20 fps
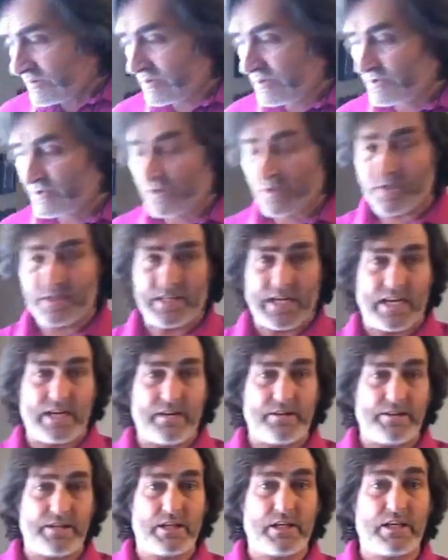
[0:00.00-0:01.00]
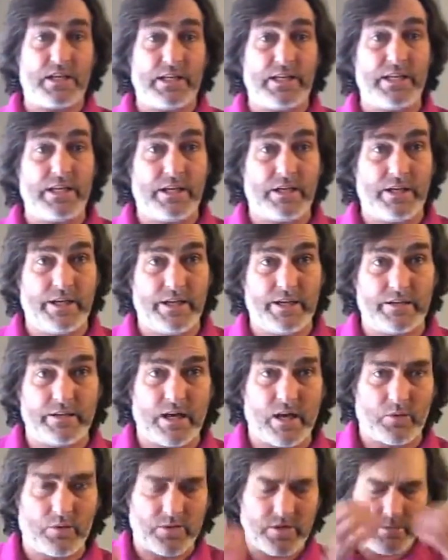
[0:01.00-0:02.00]
So is anything clear here
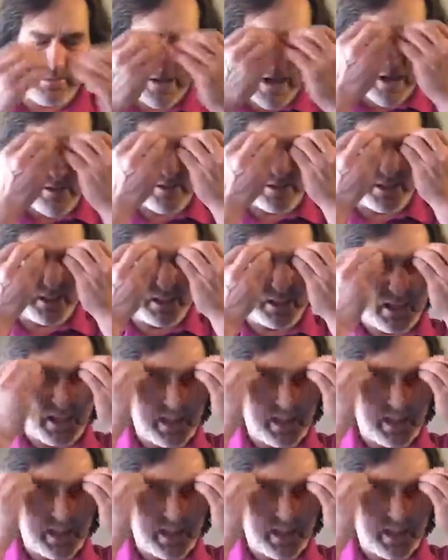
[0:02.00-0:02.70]
now with the parenting?